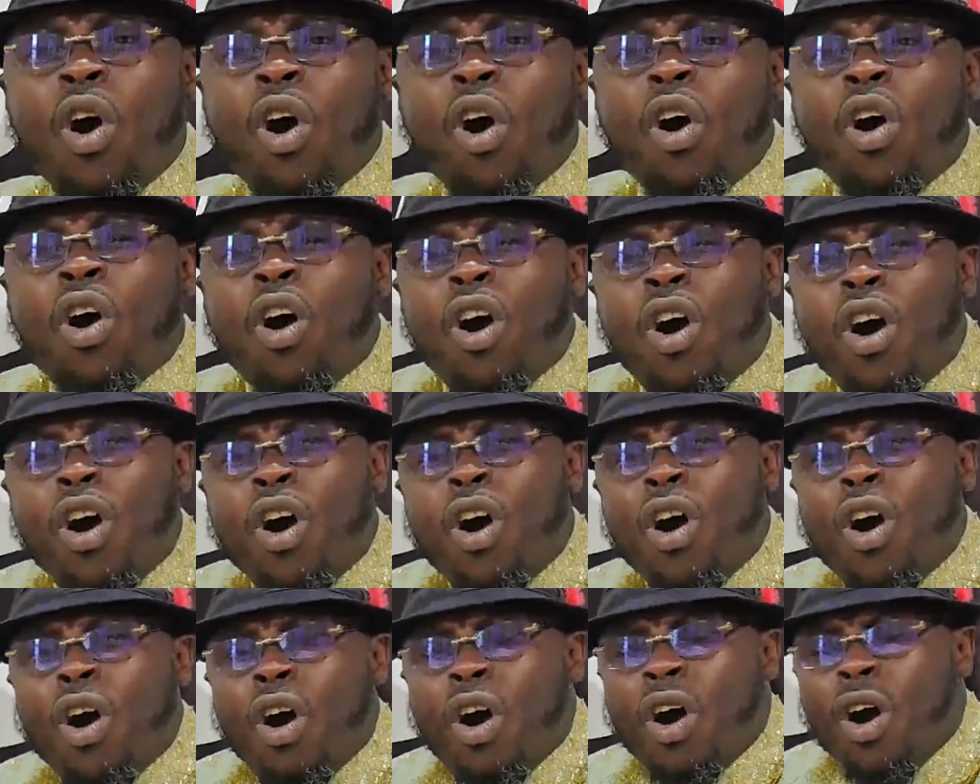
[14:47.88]

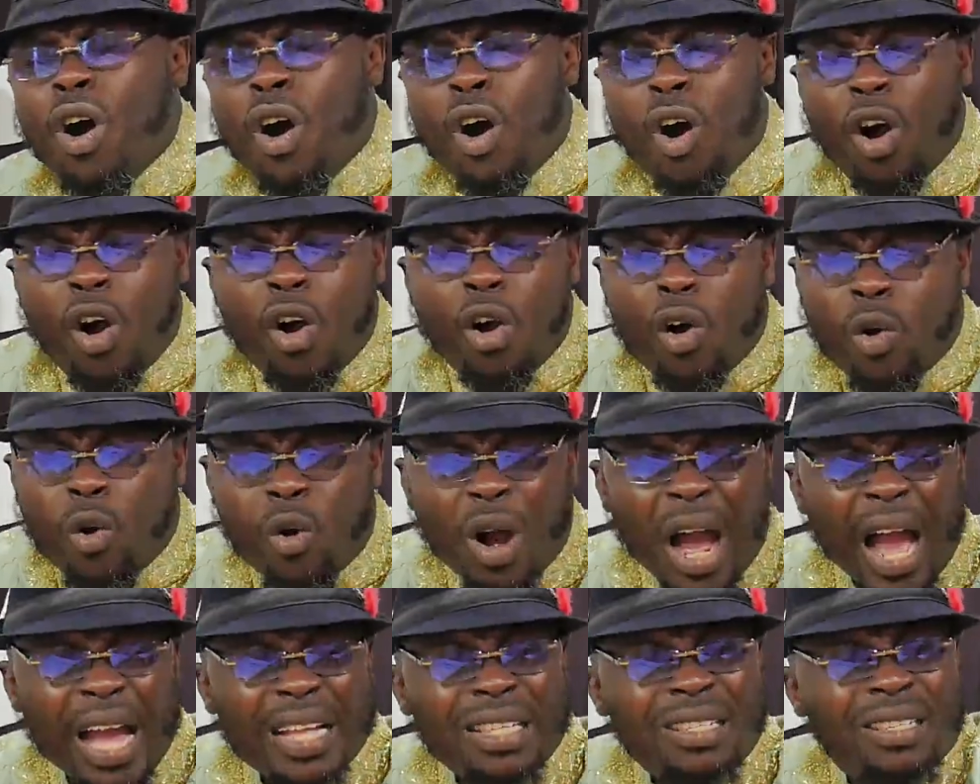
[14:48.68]

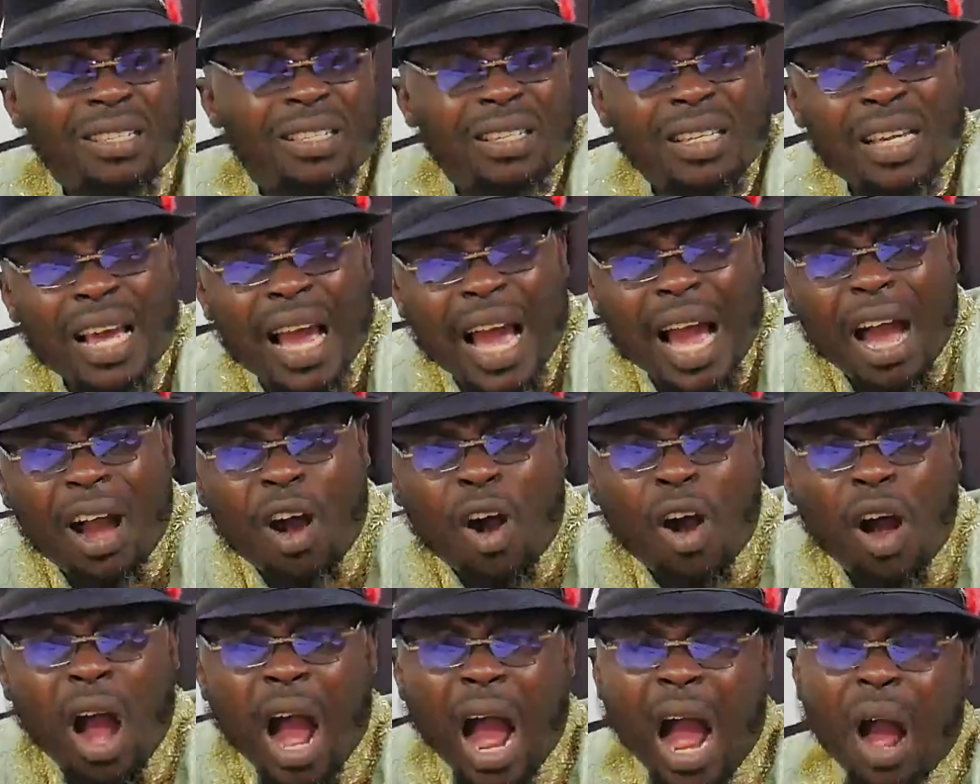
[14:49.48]
Oh, Ajia.
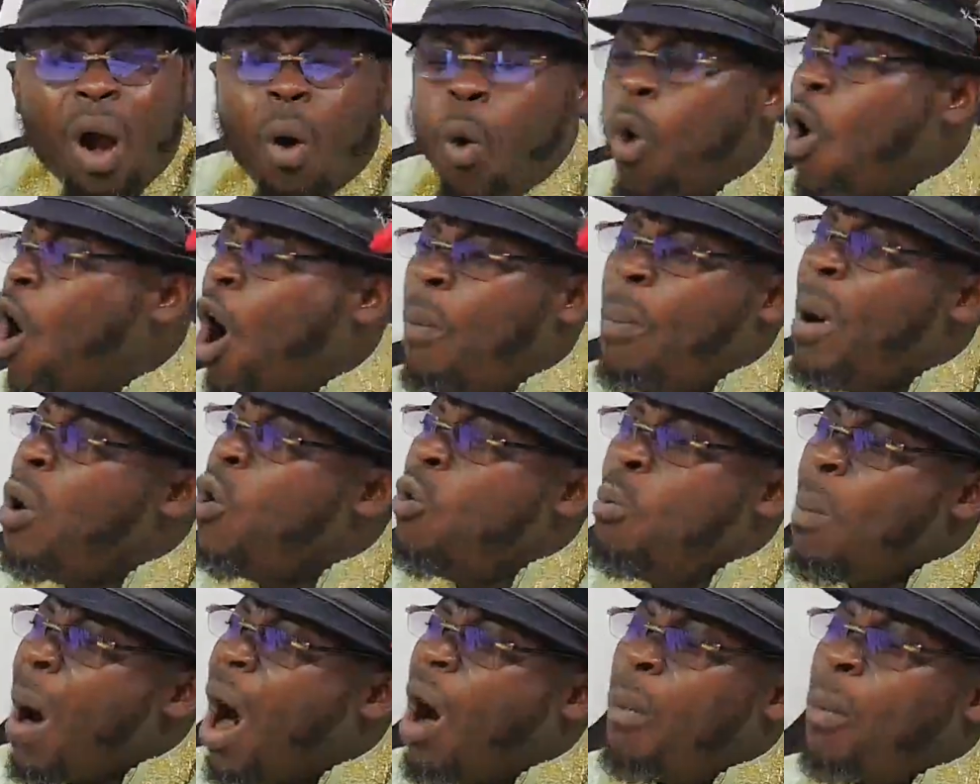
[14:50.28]
Ah, who are the
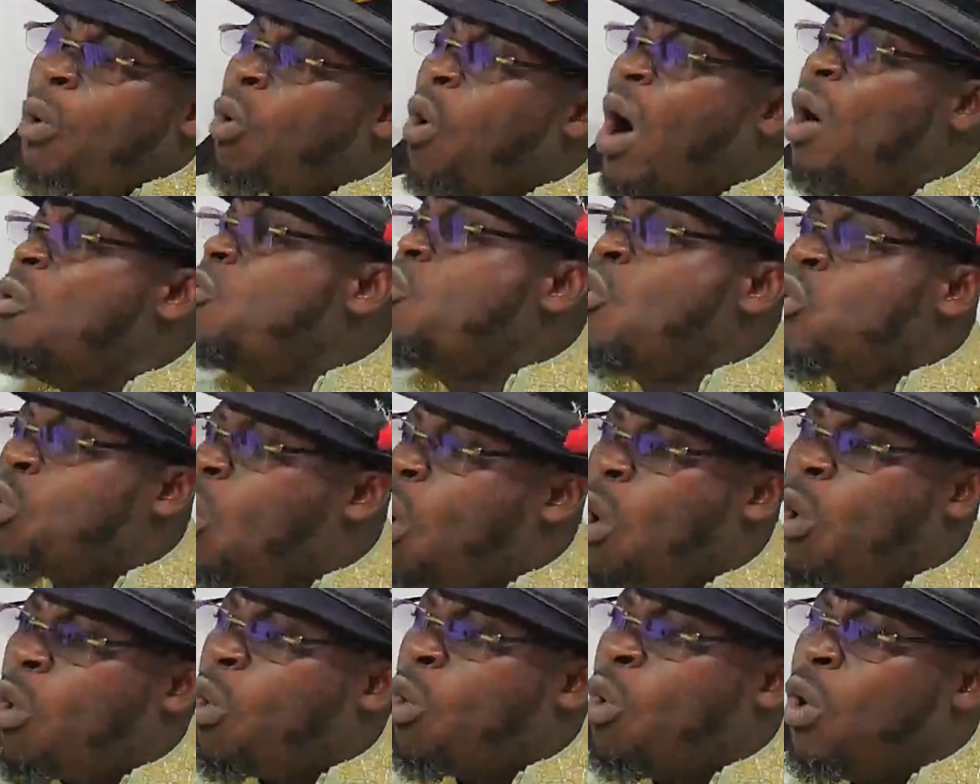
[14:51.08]
women?
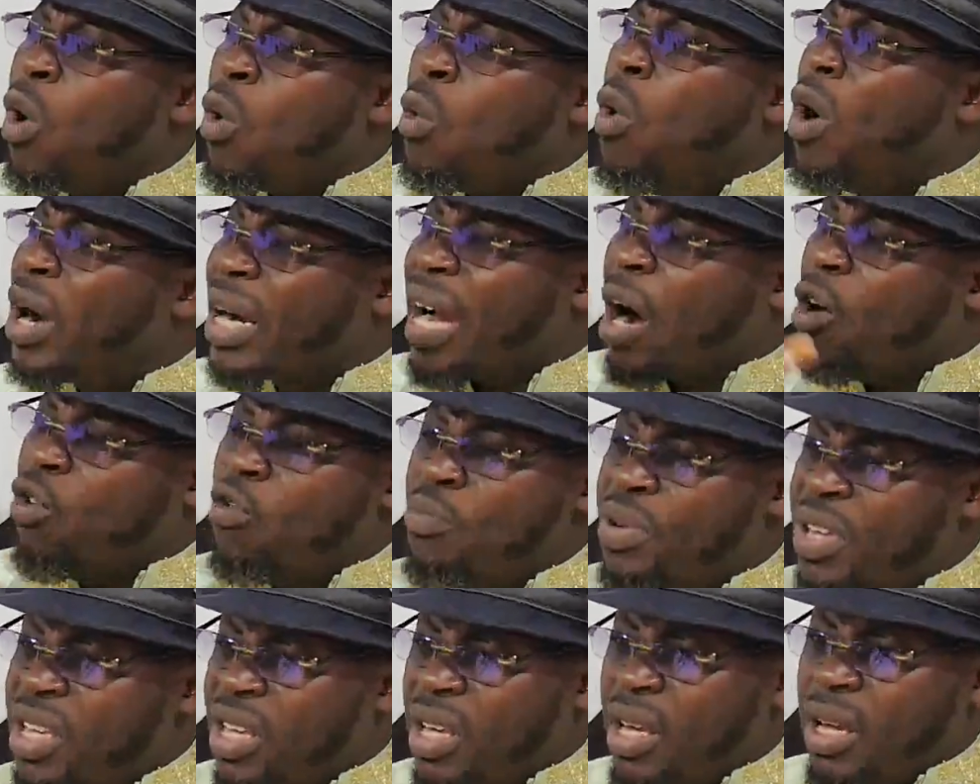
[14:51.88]
Who are
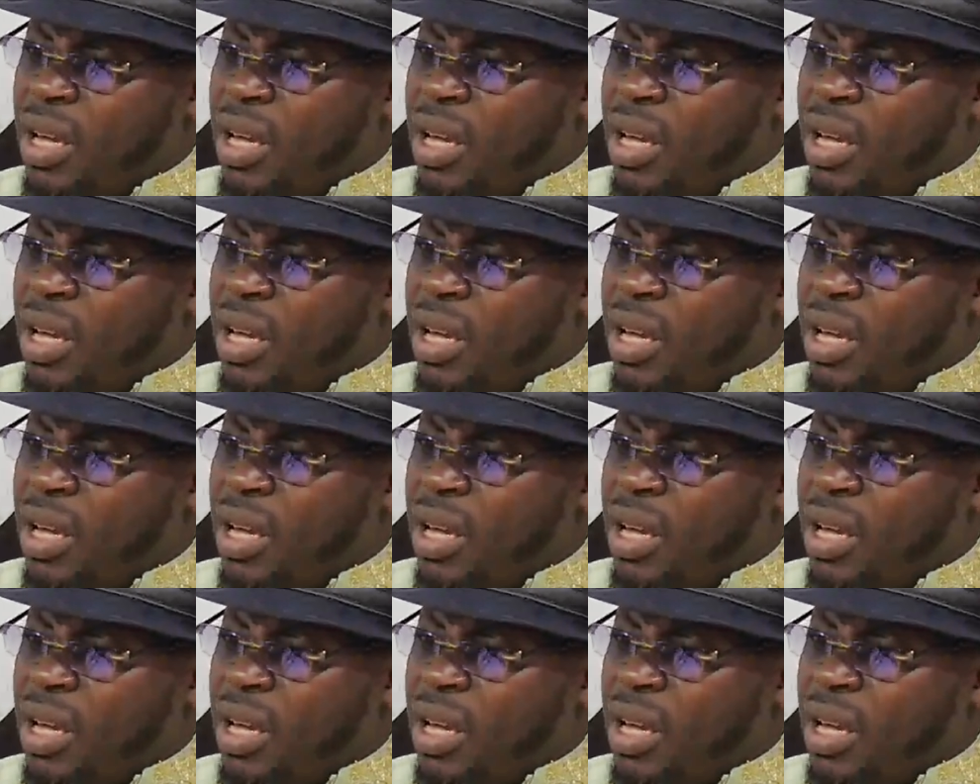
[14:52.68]
you?